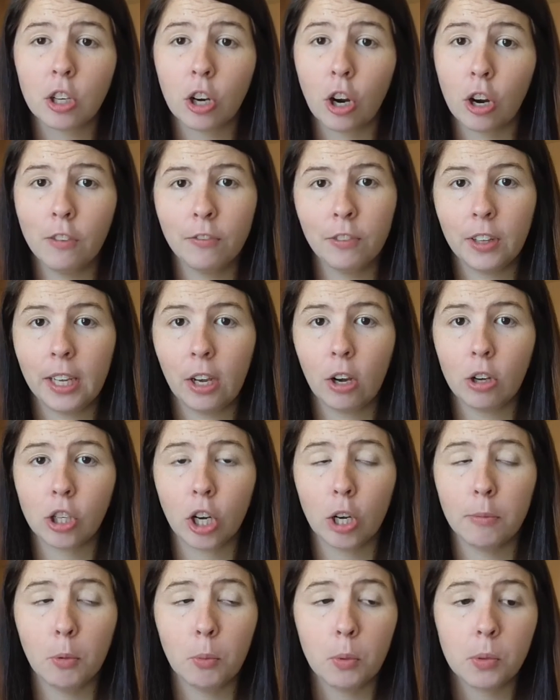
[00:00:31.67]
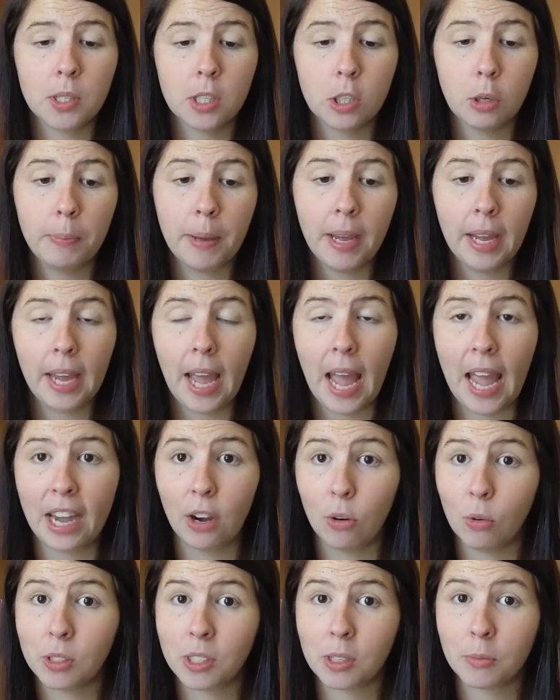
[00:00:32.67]
so hopefully October will still be
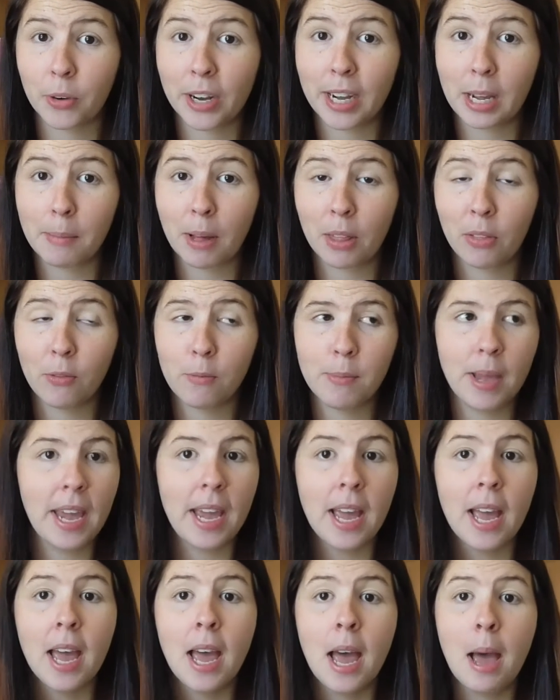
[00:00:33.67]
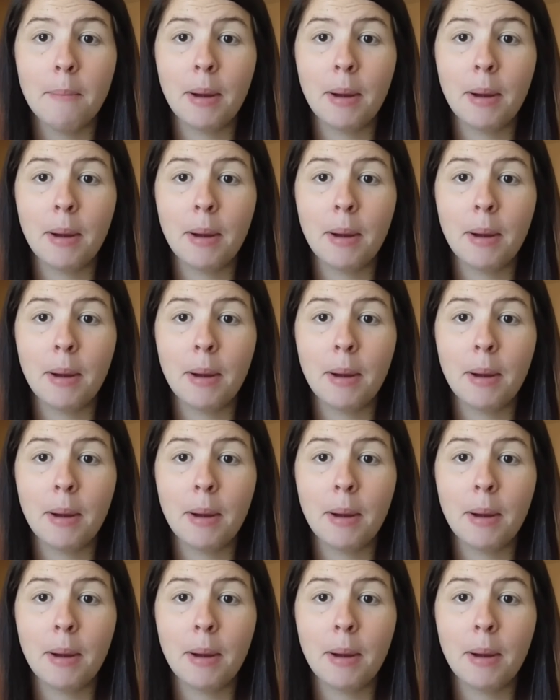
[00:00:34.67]
an awesome reading month for me.